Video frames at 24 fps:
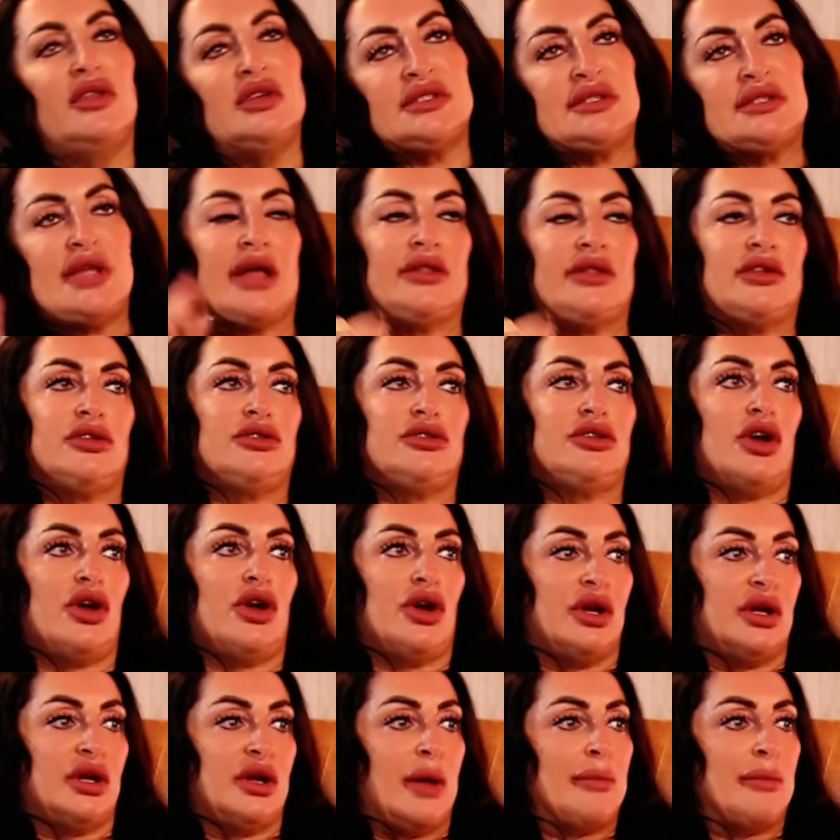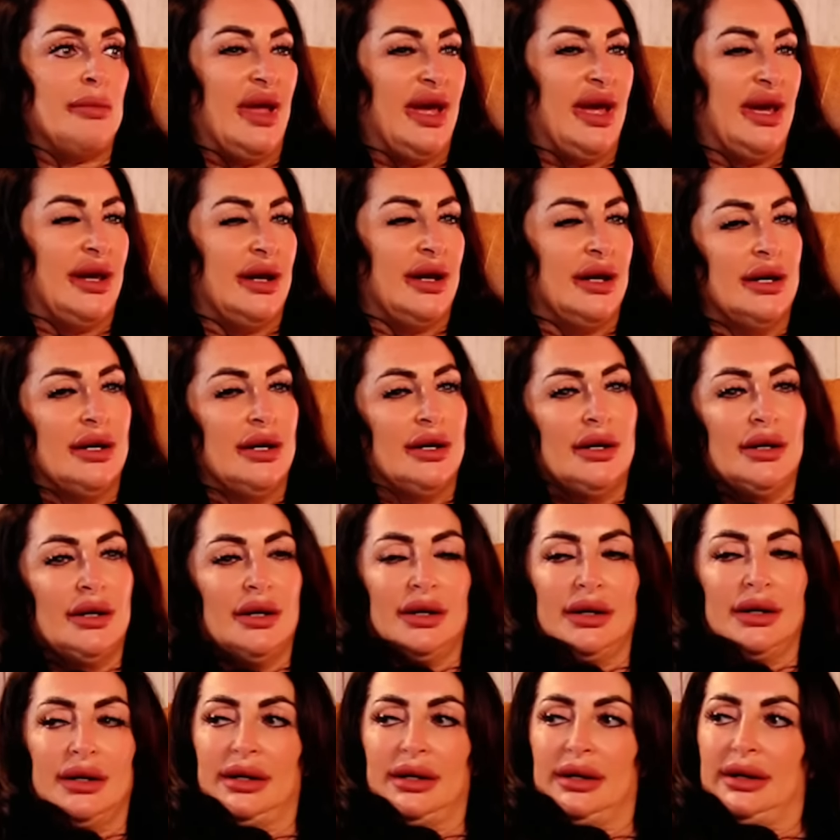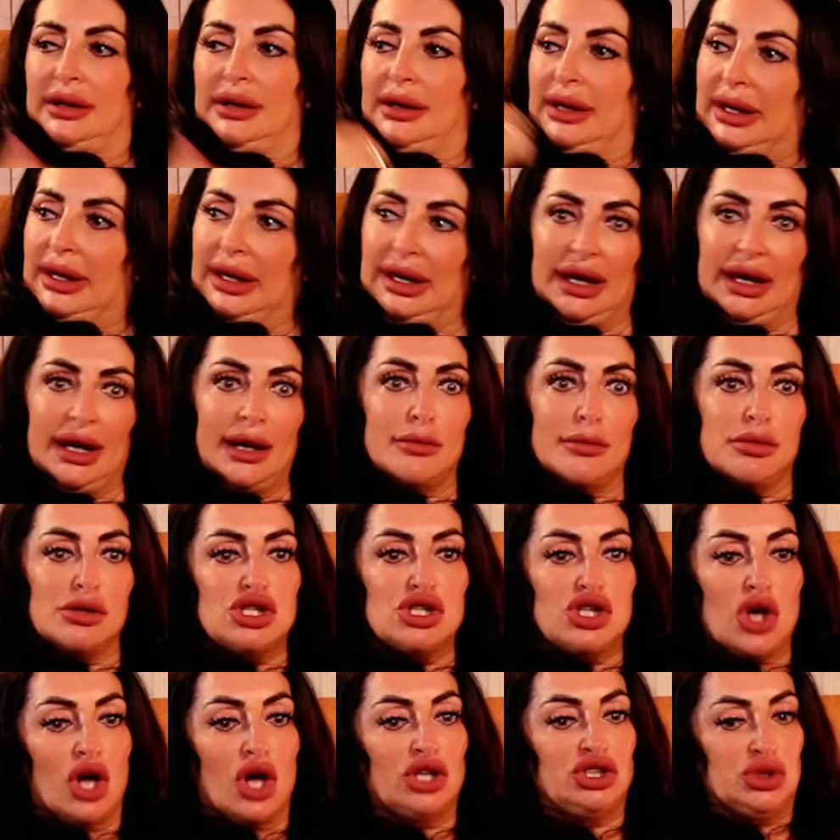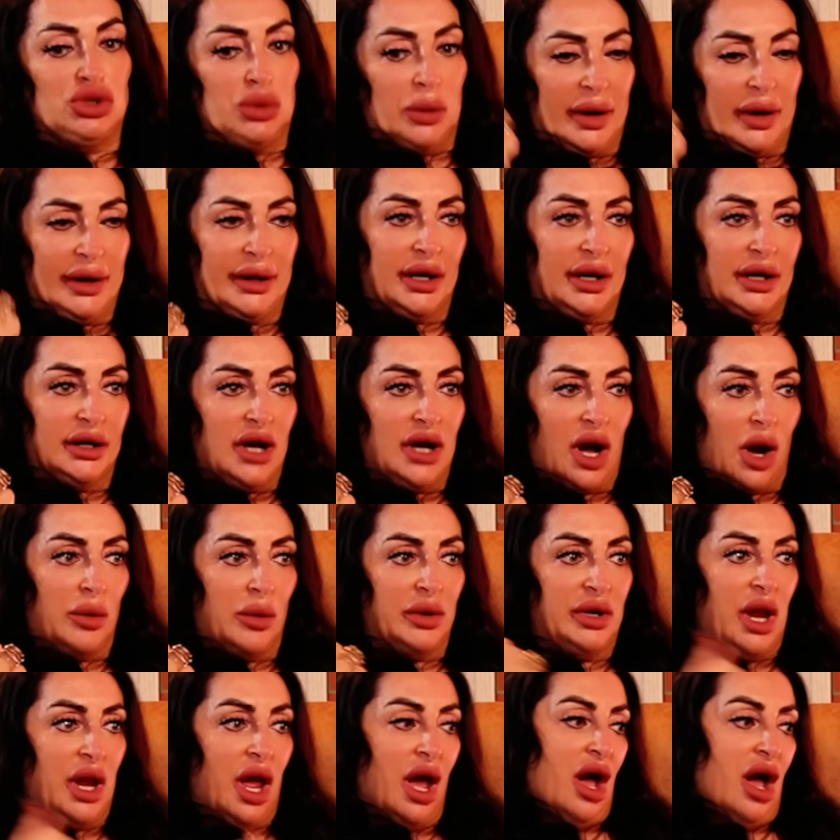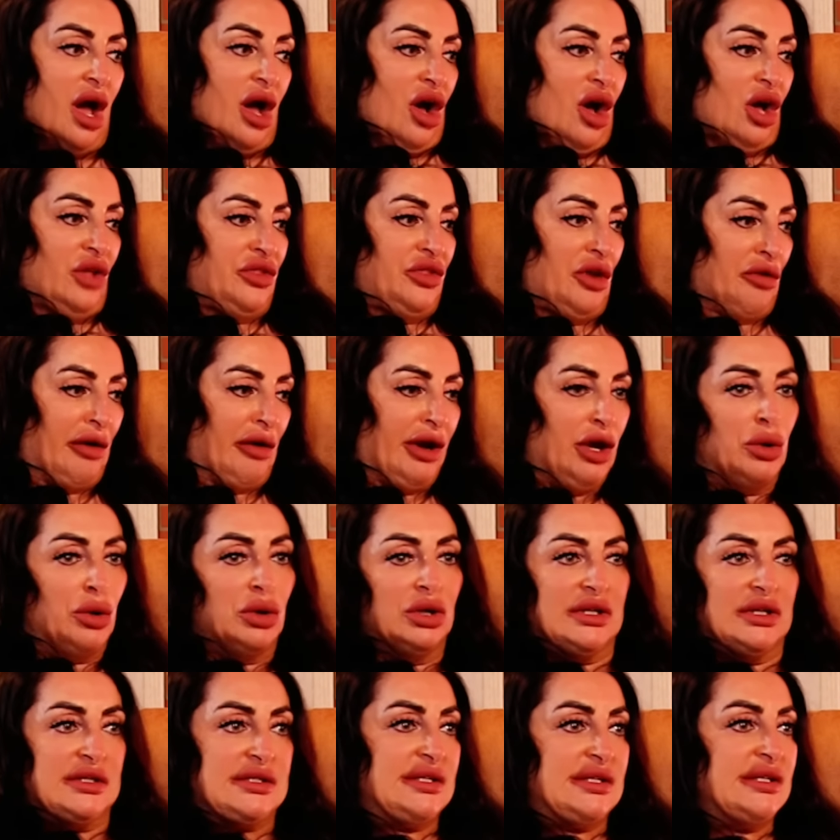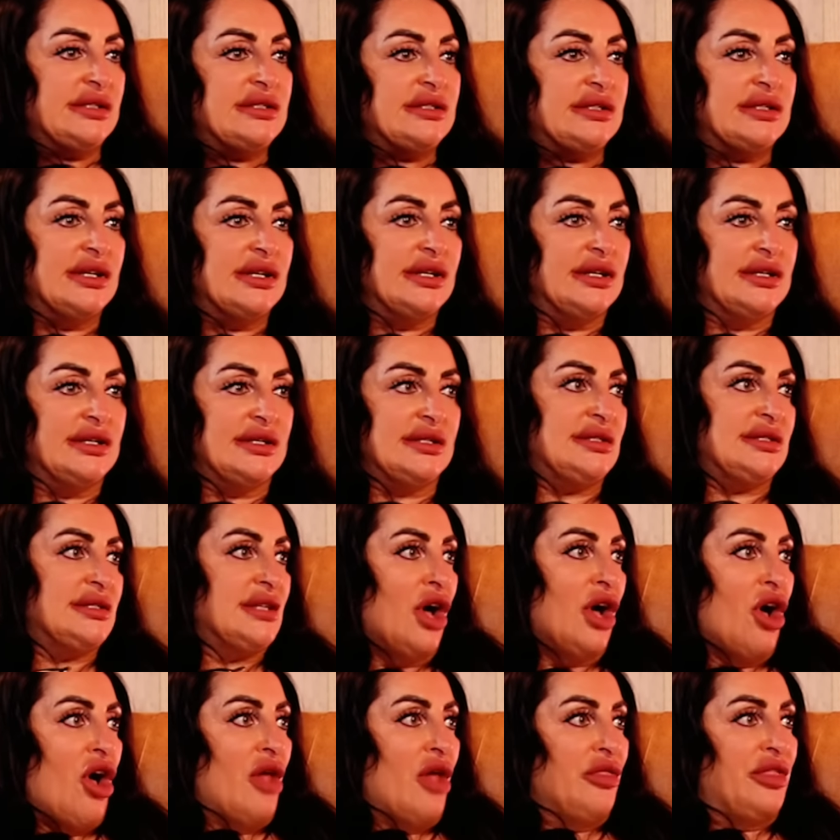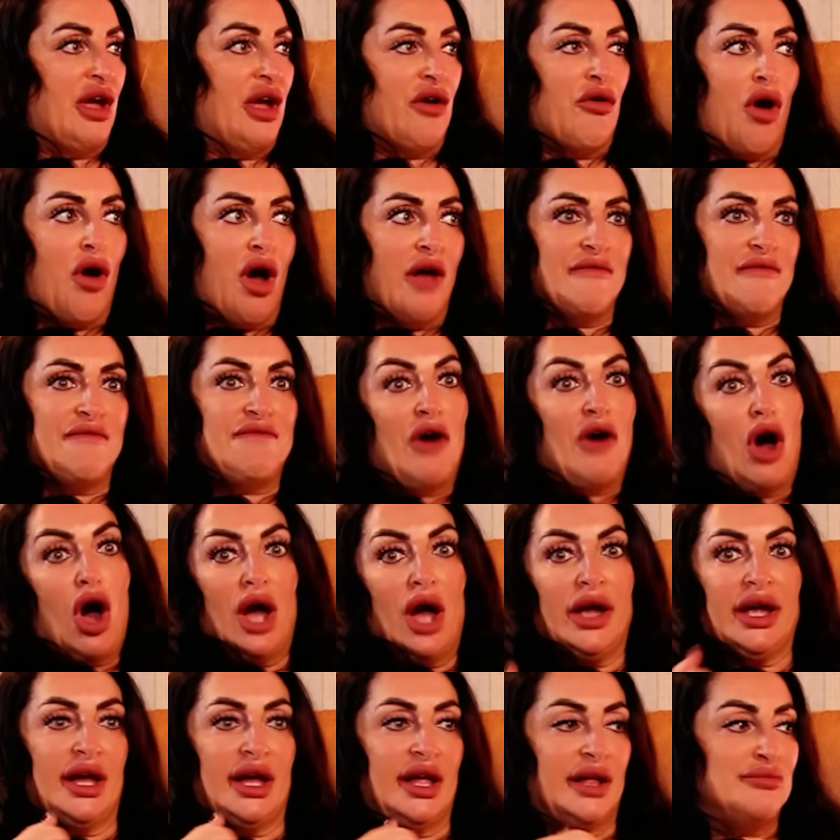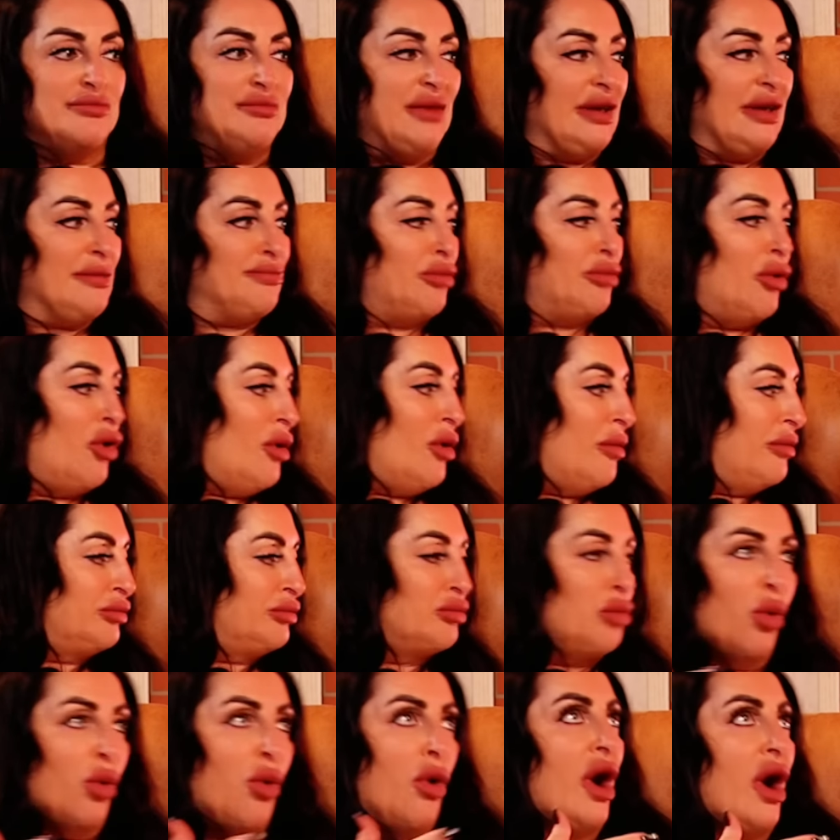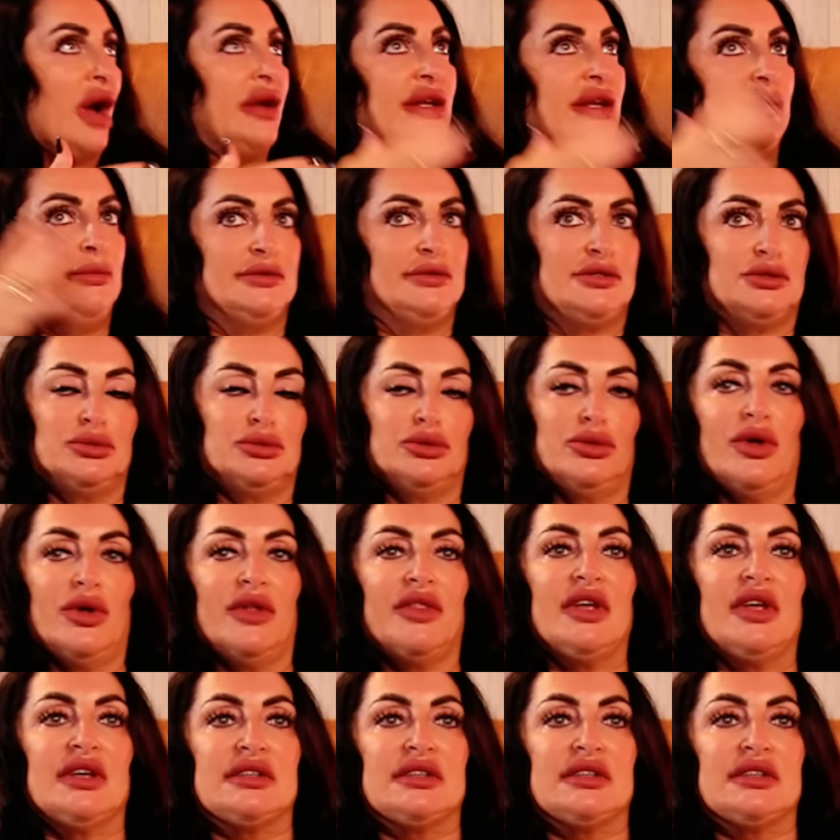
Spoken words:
this, that, and the third. And I'm like, he was on Twitter going, the Raiola sisters, they're on fire, meatball war, and he was doing all this.